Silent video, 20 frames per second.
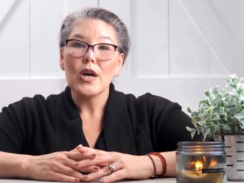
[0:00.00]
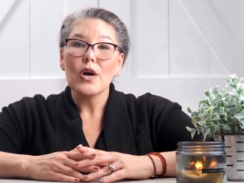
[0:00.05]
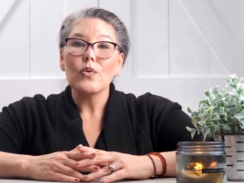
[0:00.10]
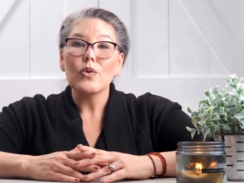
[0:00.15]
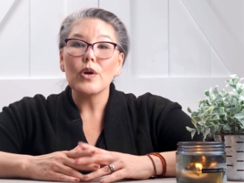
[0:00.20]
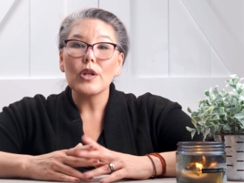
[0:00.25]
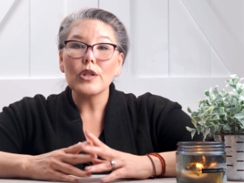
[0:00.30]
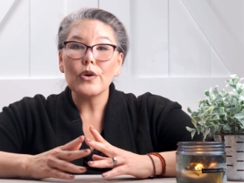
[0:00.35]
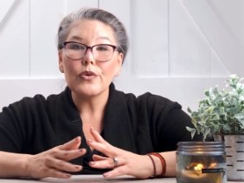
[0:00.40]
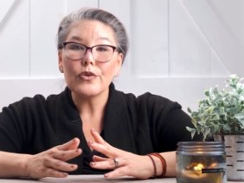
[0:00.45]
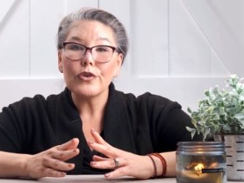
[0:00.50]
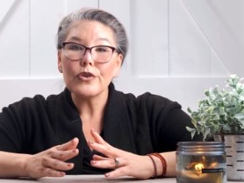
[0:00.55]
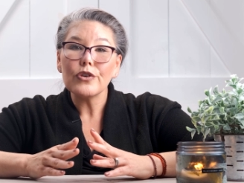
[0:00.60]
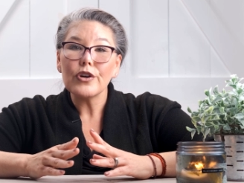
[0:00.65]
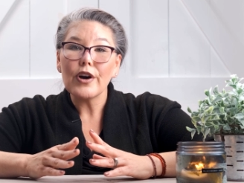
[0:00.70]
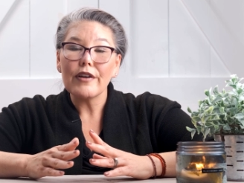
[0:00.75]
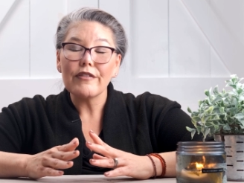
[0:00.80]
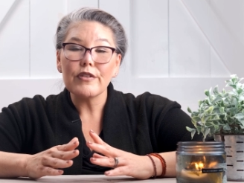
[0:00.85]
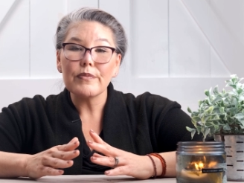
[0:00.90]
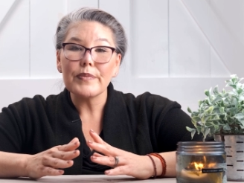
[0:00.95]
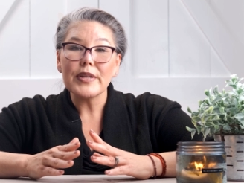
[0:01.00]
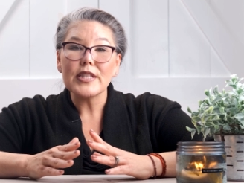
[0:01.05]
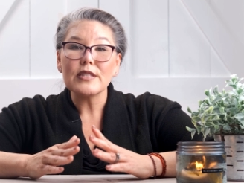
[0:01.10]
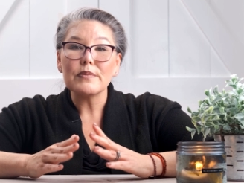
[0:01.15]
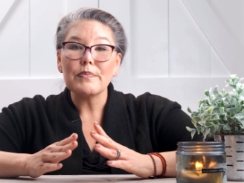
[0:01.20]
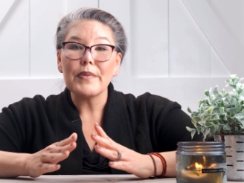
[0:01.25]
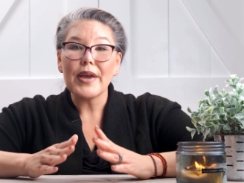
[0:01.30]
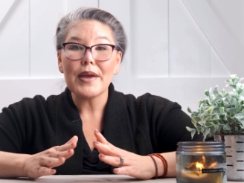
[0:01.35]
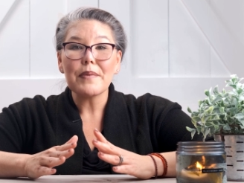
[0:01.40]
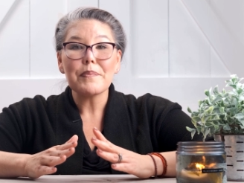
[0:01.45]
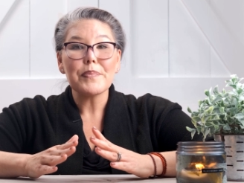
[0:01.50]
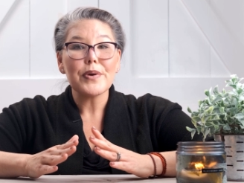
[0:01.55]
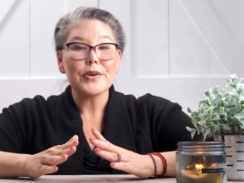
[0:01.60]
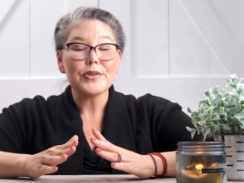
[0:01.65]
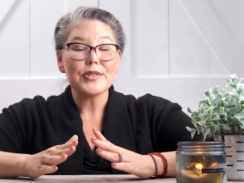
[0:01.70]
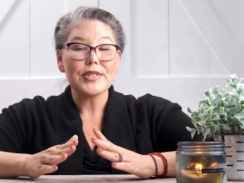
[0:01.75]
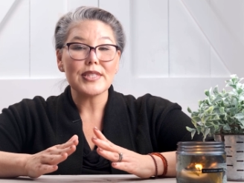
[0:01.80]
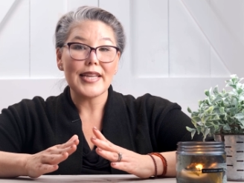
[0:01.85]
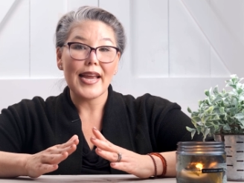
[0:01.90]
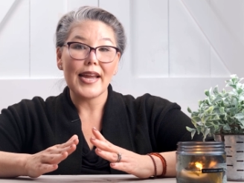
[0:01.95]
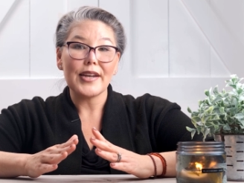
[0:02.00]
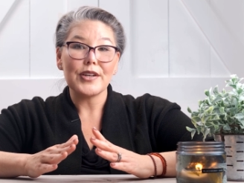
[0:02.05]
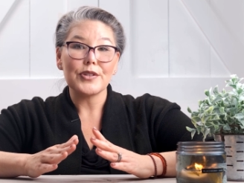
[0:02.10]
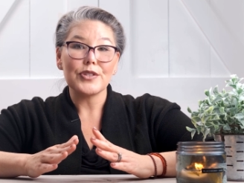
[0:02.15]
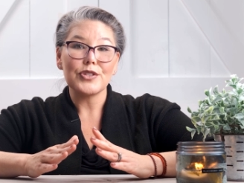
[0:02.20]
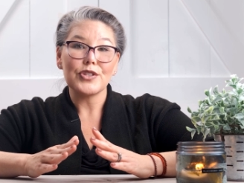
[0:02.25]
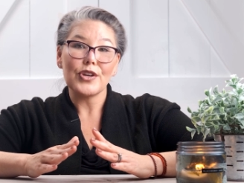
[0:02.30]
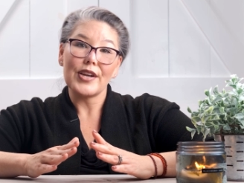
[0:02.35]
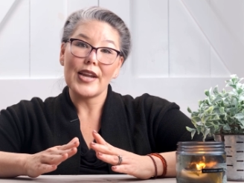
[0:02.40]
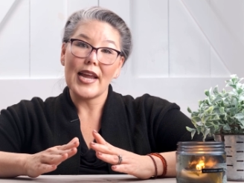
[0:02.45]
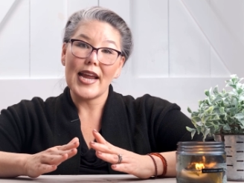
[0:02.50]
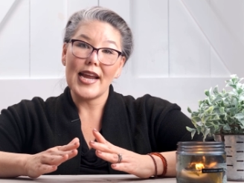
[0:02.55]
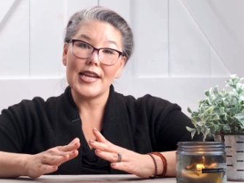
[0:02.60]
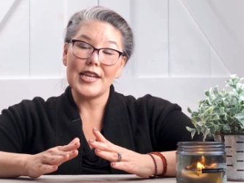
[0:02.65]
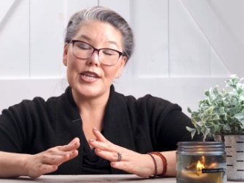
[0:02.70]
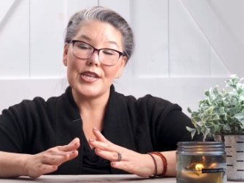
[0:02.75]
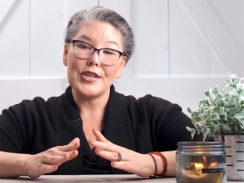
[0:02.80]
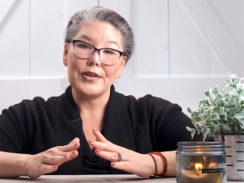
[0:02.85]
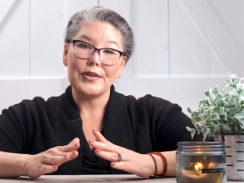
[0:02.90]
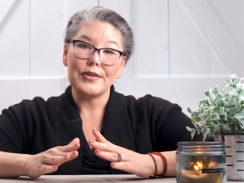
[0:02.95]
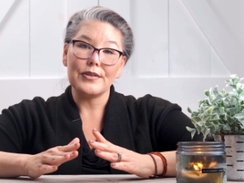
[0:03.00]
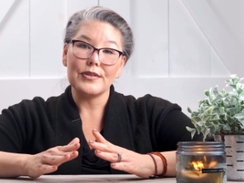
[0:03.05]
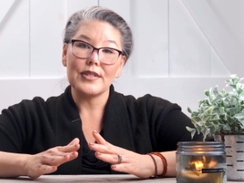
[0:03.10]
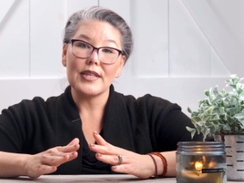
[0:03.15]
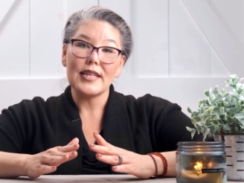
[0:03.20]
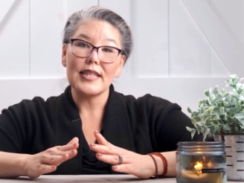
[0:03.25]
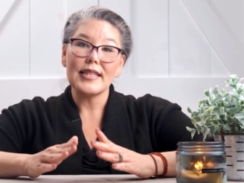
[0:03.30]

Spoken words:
While local governments may impose standards on ADUs,